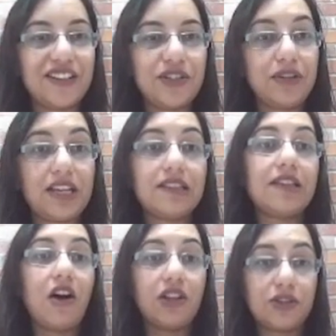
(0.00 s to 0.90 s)
Today is
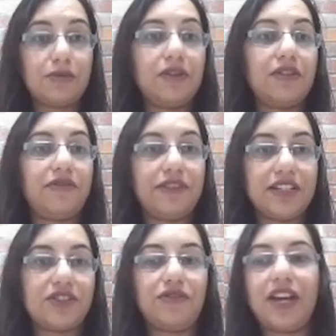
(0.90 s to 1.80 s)
October
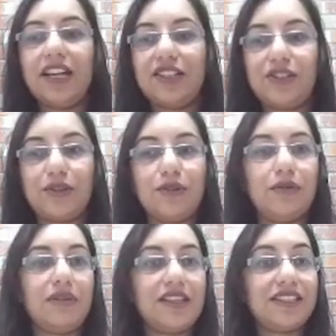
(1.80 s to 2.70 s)
1st, right?
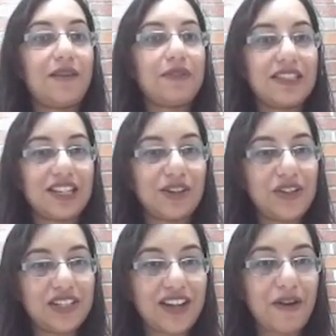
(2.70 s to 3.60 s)
So
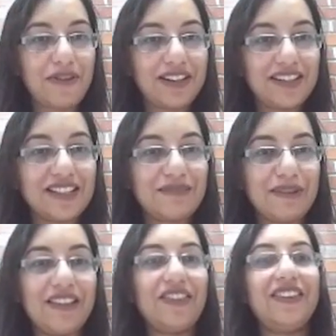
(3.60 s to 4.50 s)
cybersecurity awareness
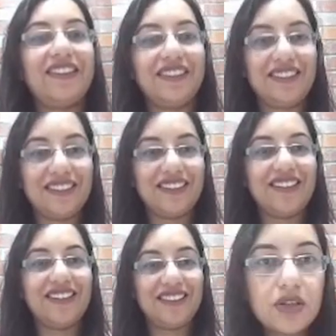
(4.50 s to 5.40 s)
month.
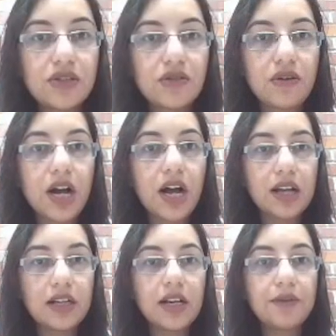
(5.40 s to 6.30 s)
So
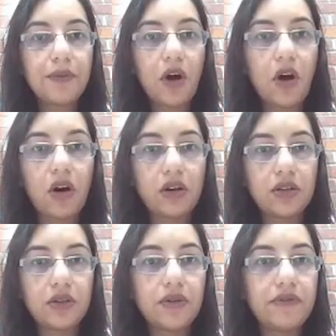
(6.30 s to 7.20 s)
hung up or
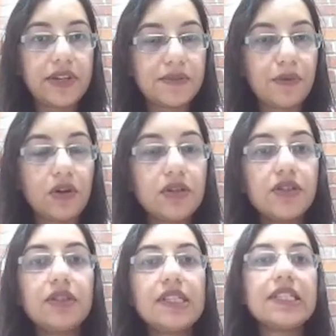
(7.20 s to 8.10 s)
don't respond.
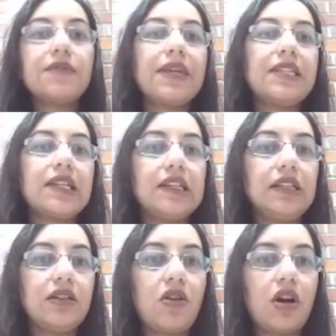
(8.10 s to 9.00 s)
So this is
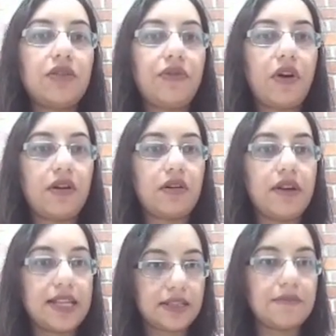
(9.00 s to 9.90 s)
basically not for
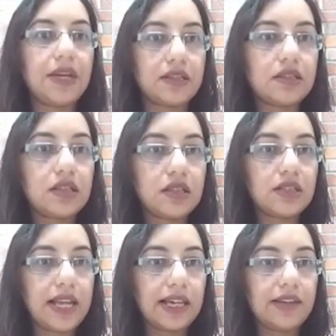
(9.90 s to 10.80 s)
SMS. This
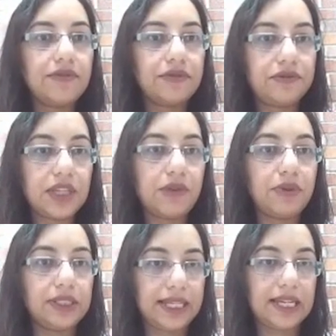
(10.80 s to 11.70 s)
is like if they
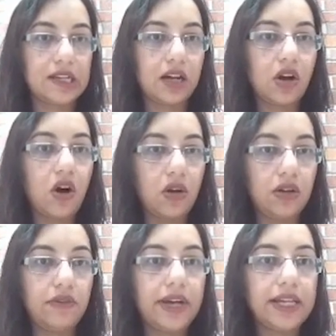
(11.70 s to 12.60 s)
will get a
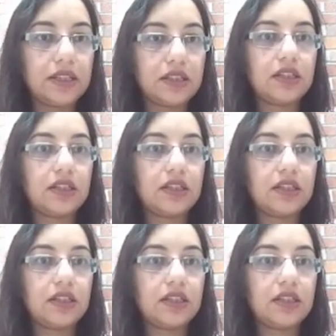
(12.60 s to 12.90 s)
call, right?